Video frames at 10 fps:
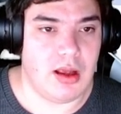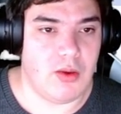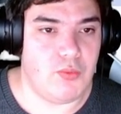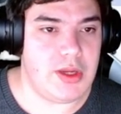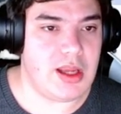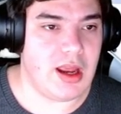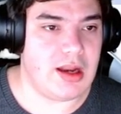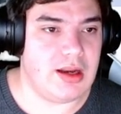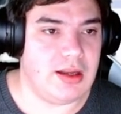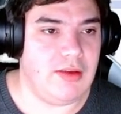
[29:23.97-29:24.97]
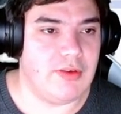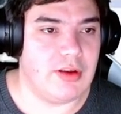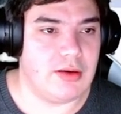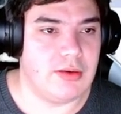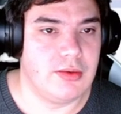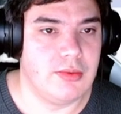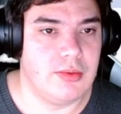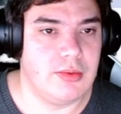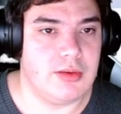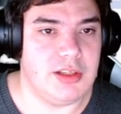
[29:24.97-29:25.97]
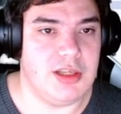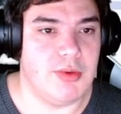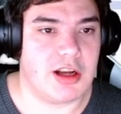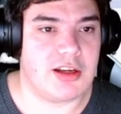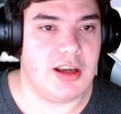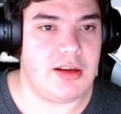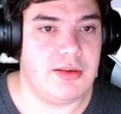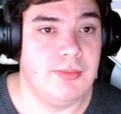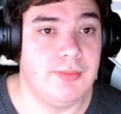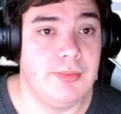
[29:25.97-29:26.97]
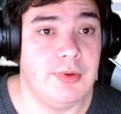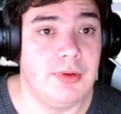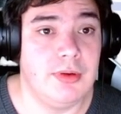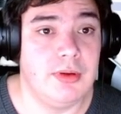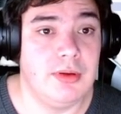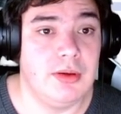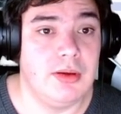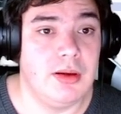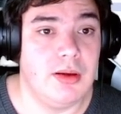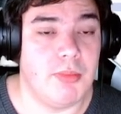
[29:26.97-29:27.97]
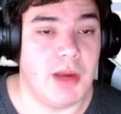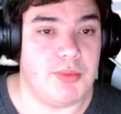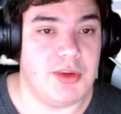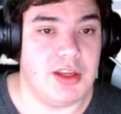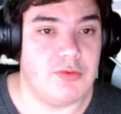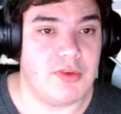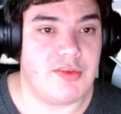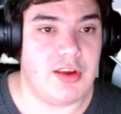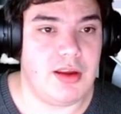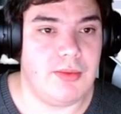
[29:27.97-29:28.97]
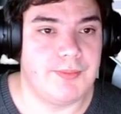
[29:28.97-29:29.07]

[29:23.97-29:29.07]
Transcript: We can even debug that. Might be interesting.